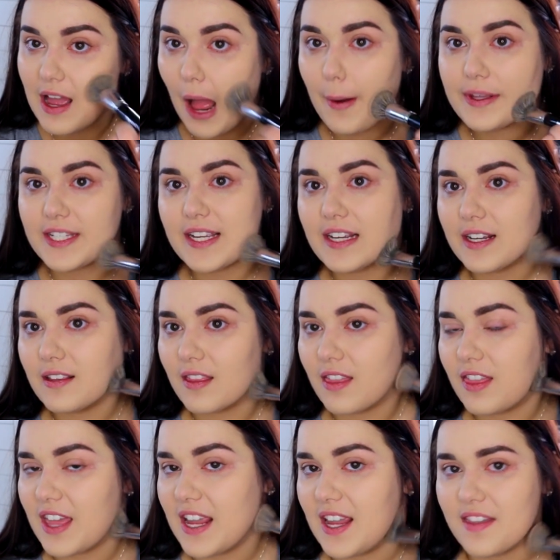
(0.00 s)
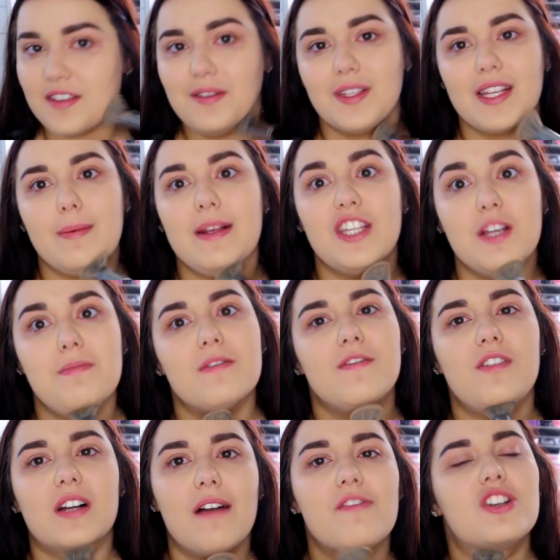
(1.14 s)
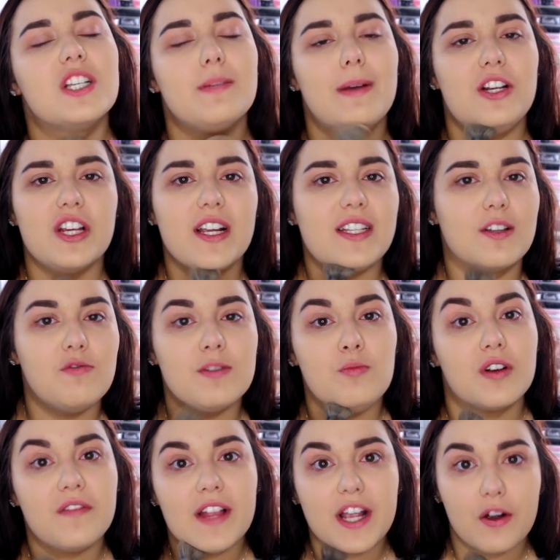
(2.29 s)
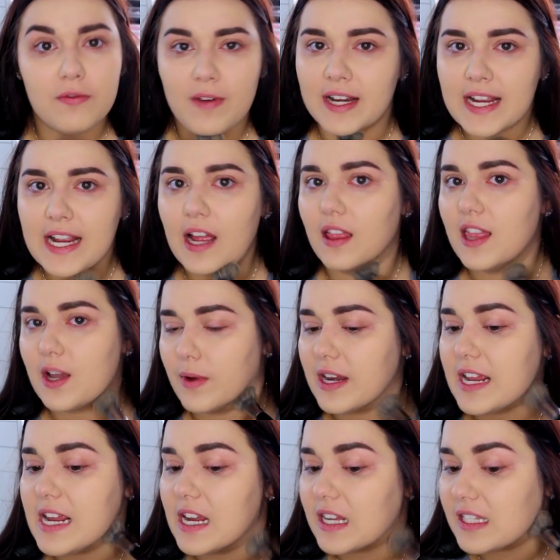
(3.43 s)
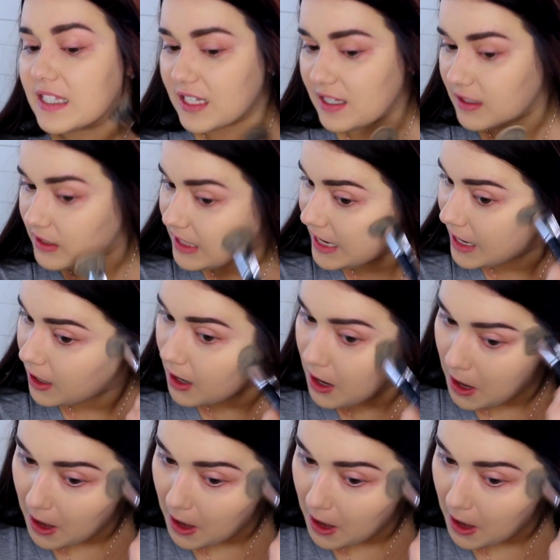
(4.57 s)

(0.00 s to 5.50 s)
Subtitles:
I was like thinking this was gonna be super full coverage, especially because it was more of like a runny, liquidy consistency.